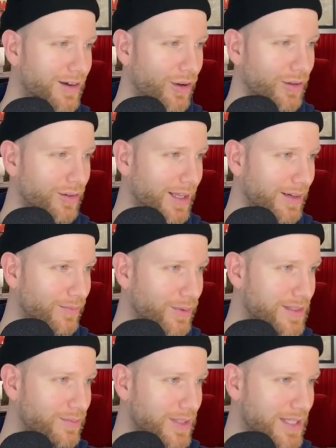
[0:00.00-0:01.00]
all like
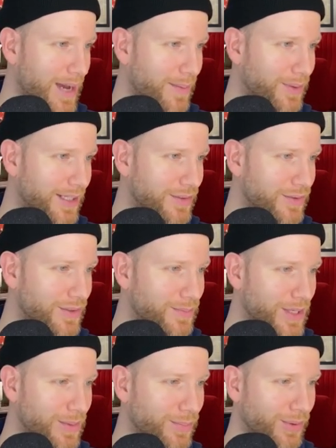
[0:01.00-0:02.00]
what's what's happening to the
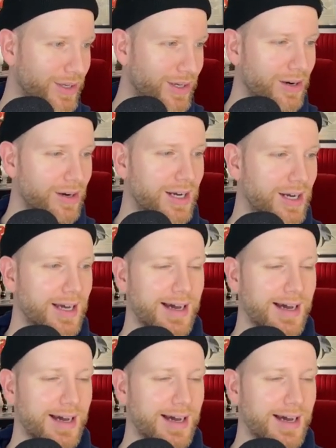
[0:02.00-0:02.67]
people there.